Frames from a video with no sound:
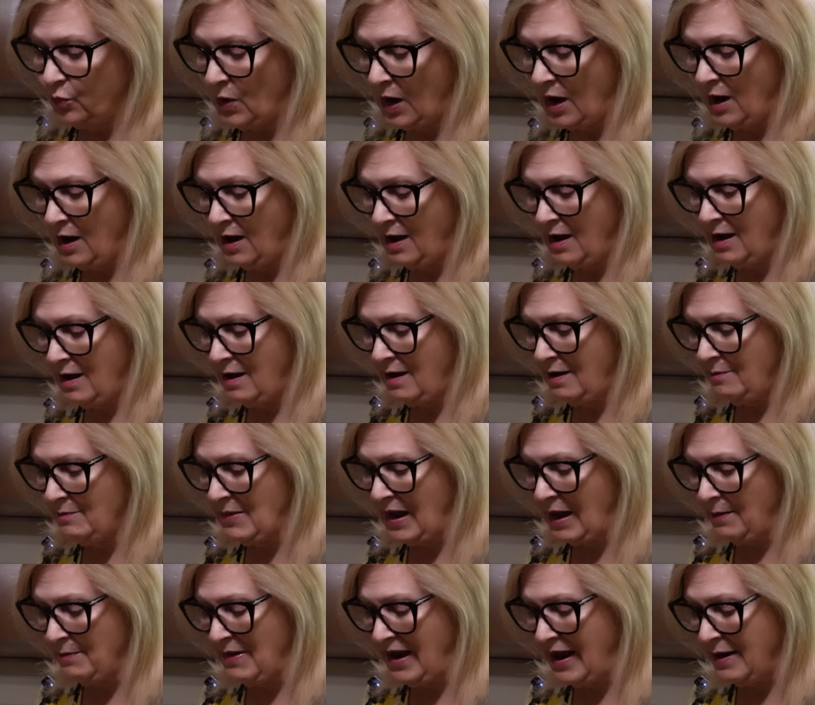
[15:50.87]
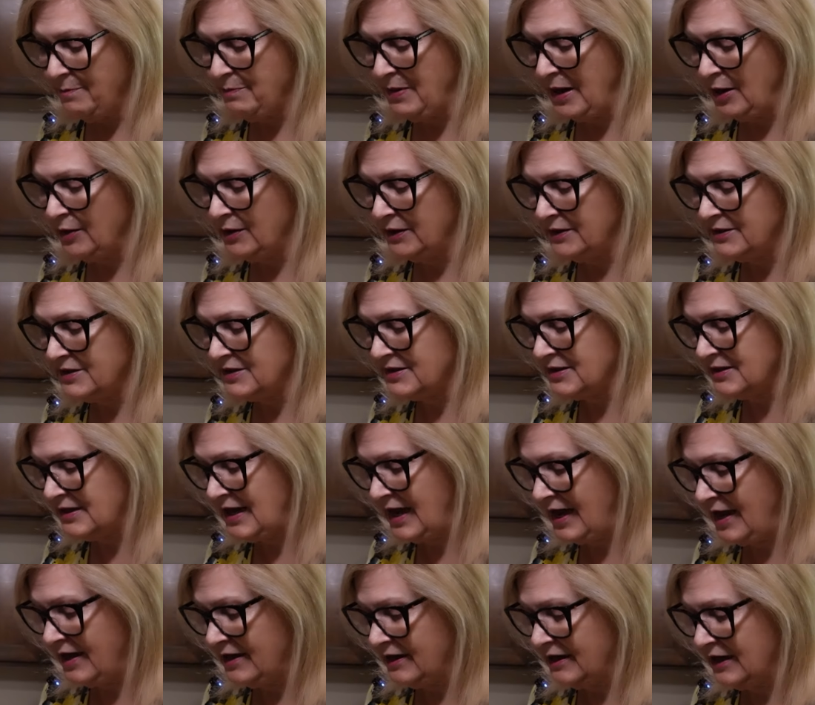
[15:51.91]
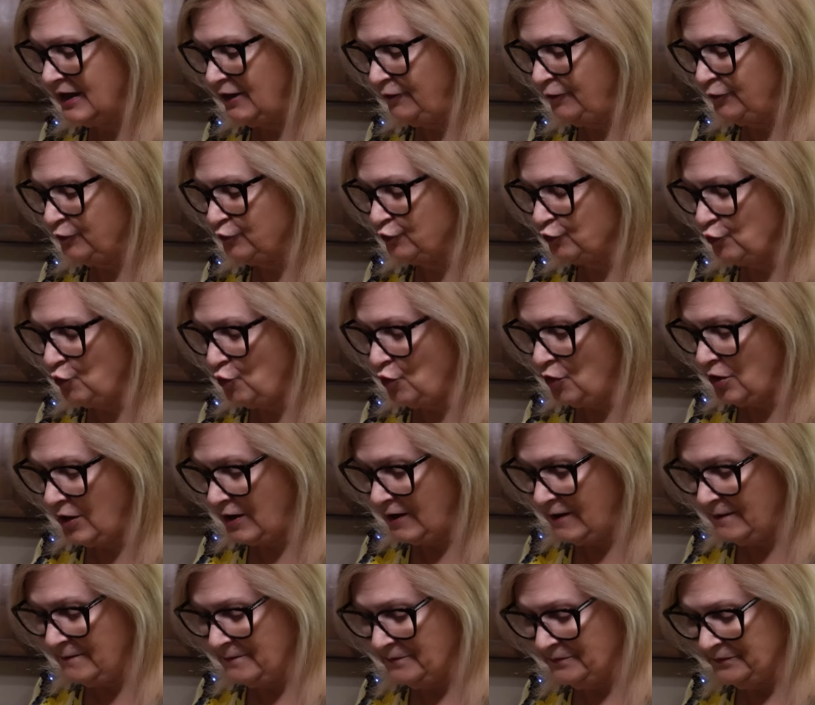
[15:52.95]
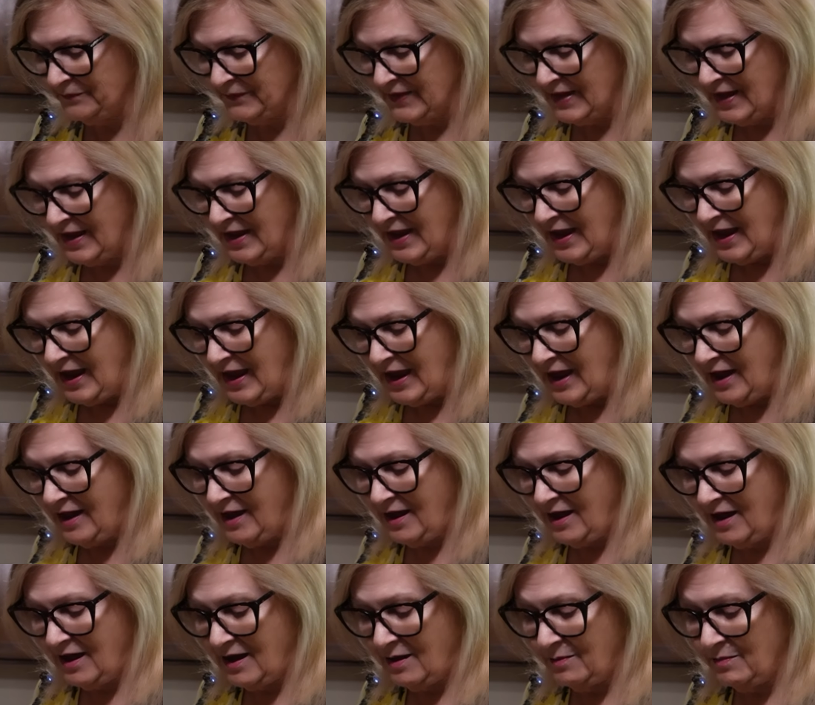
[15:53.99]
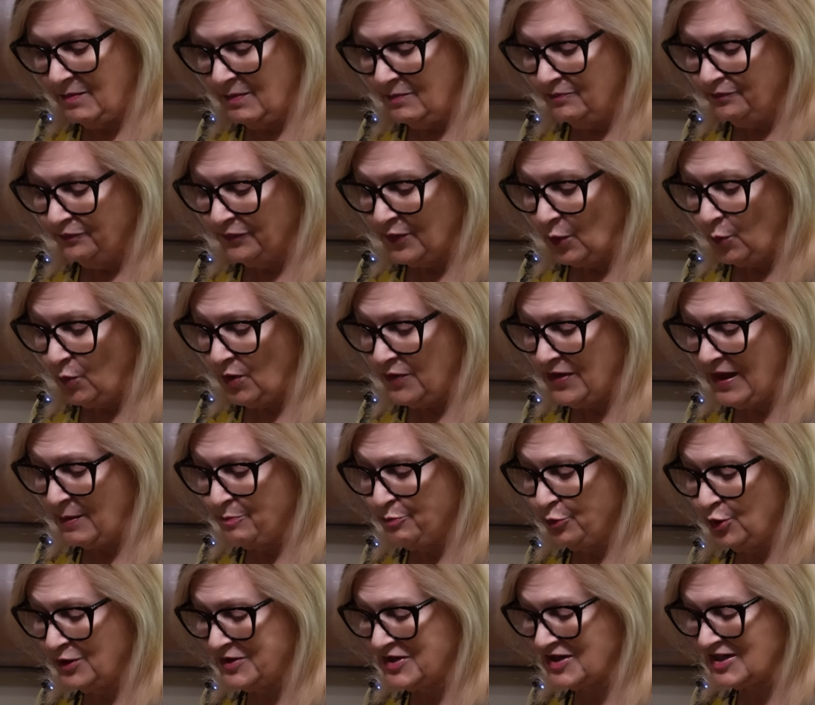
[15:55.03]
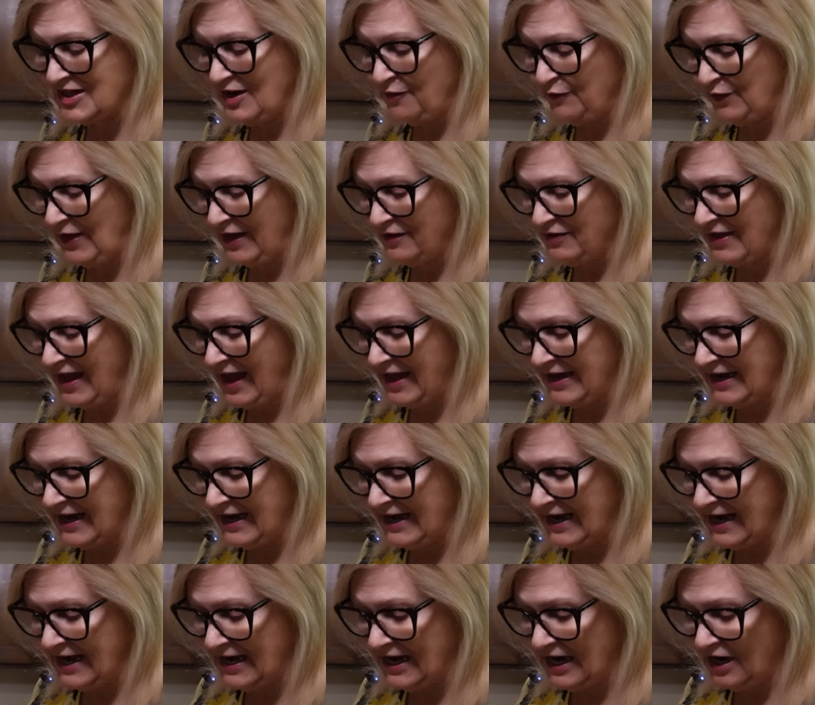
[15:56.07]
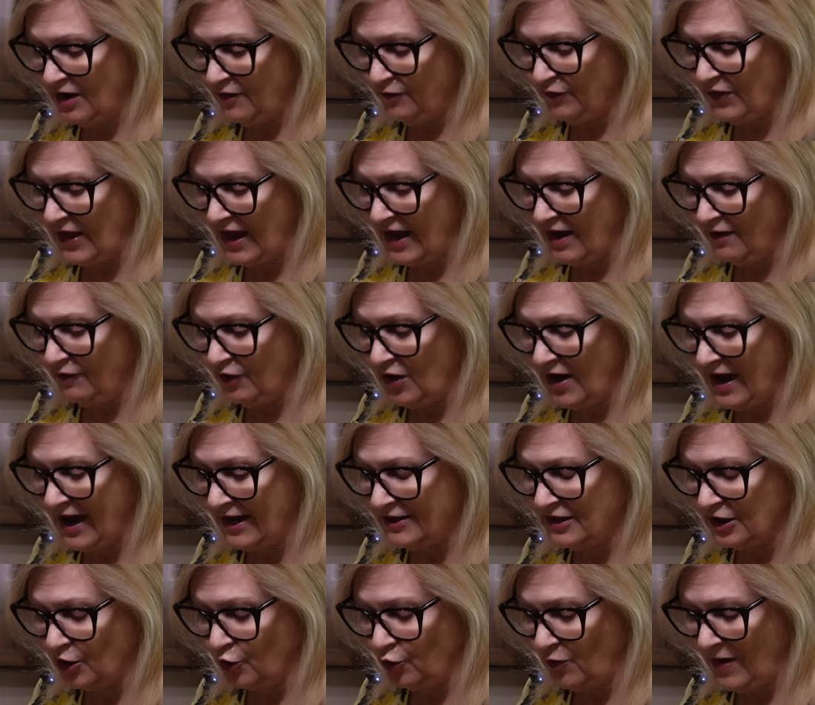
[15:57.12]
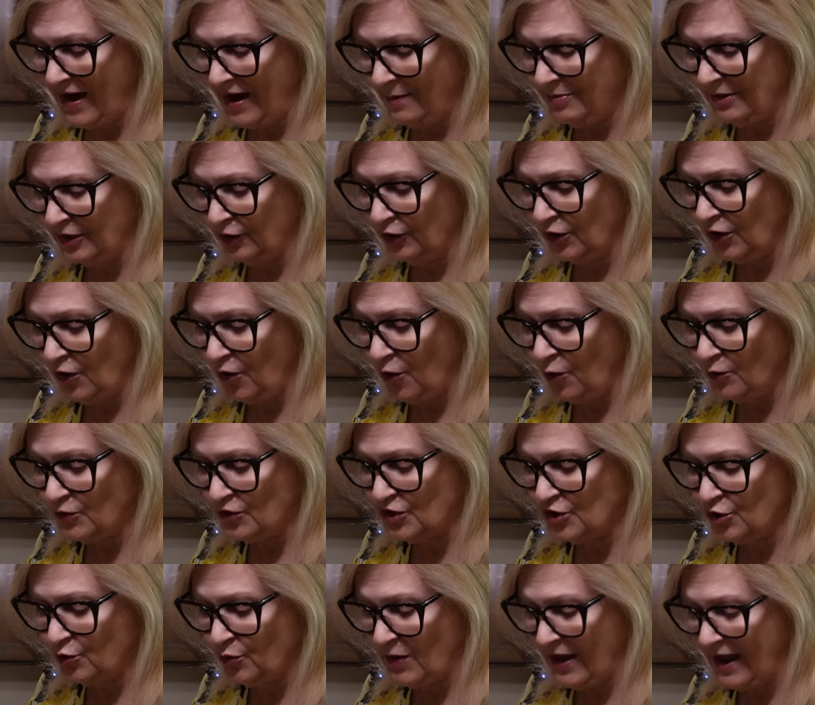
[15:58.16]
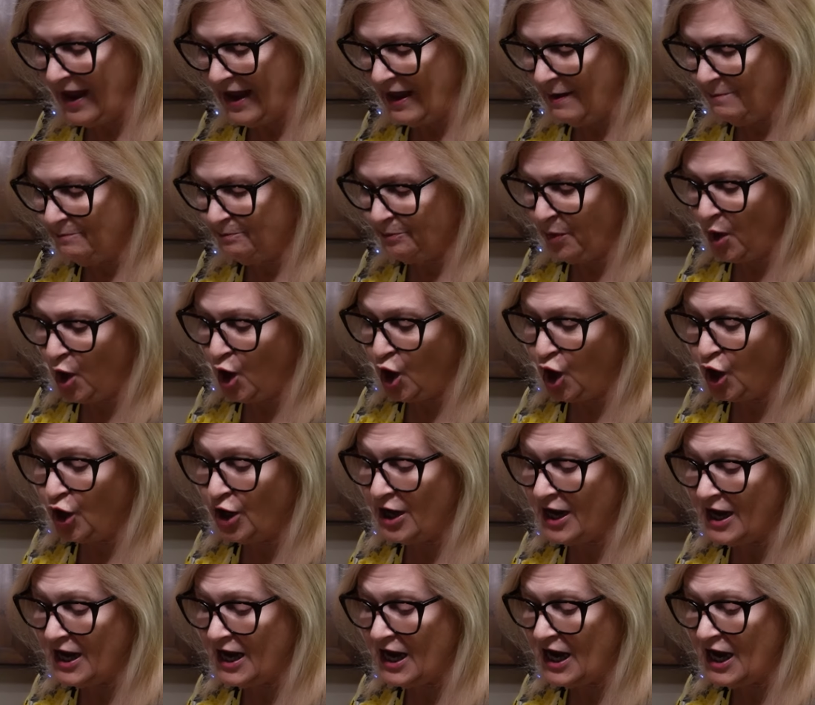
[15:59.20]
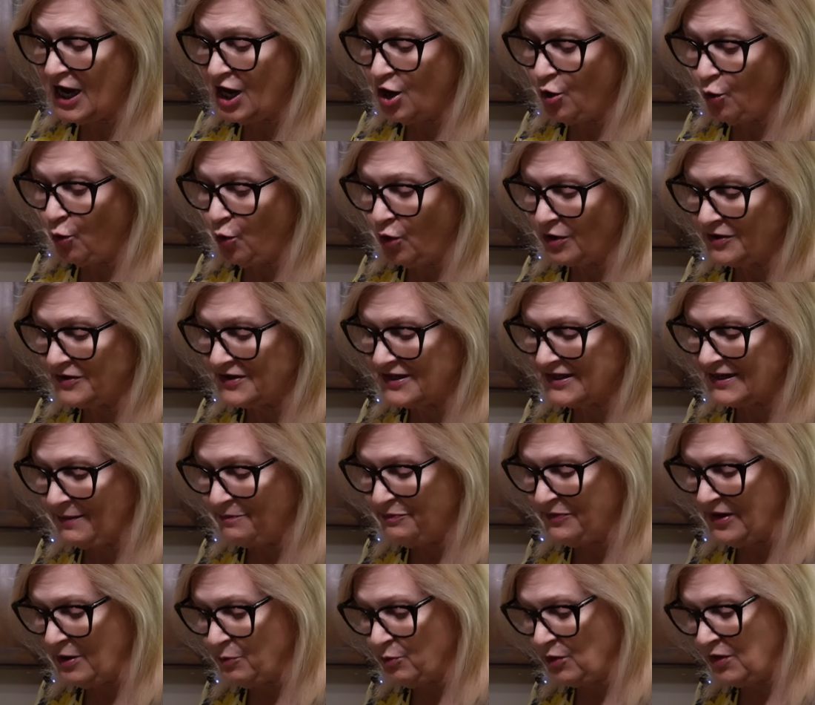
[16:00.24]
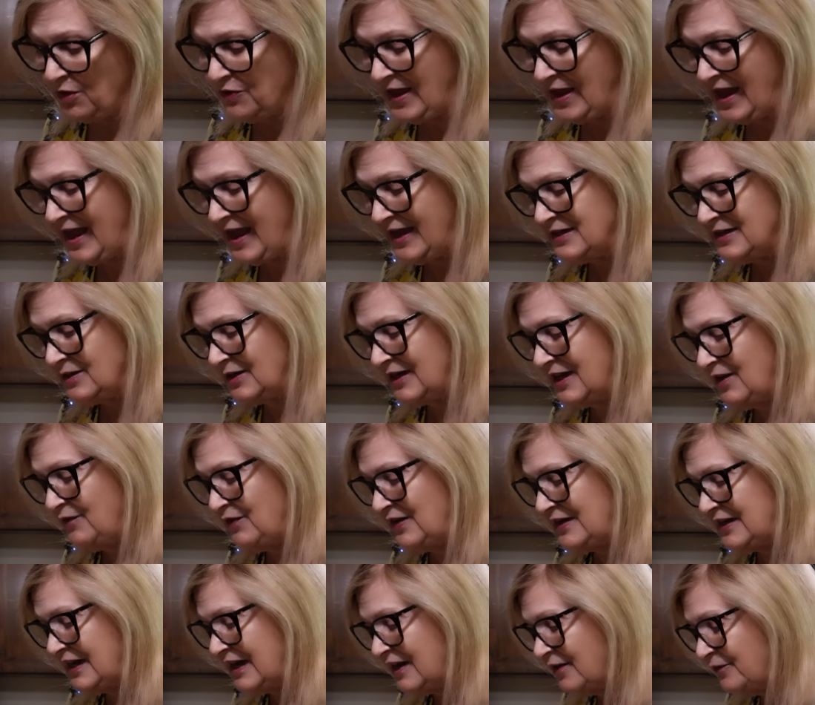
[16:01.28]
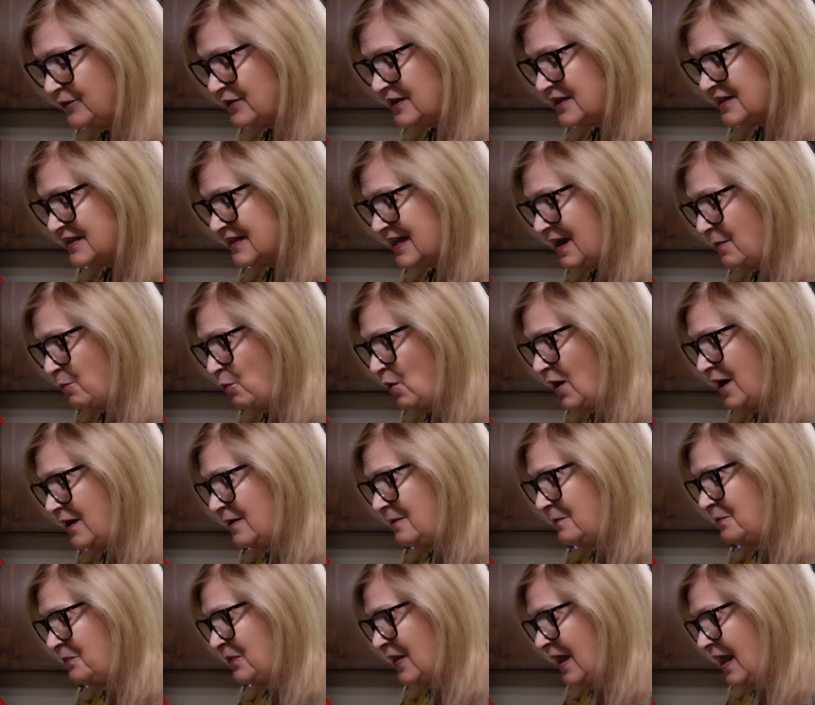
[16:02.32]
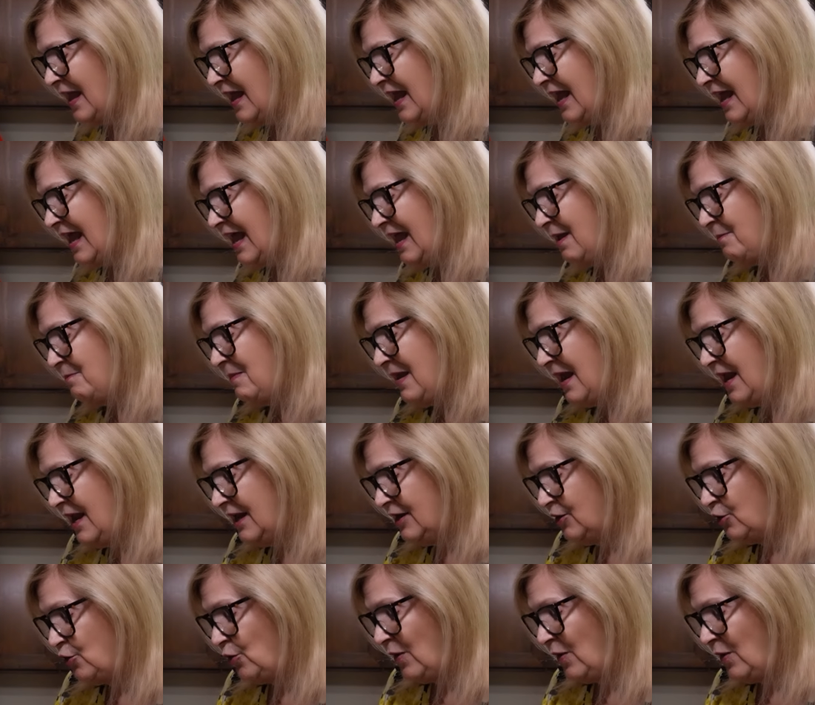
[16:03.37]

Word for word: my parents had a gift drawer where they put stuff like that in it, and if they ever had to grab and go to a party or something where they had to give a gift to someone, it made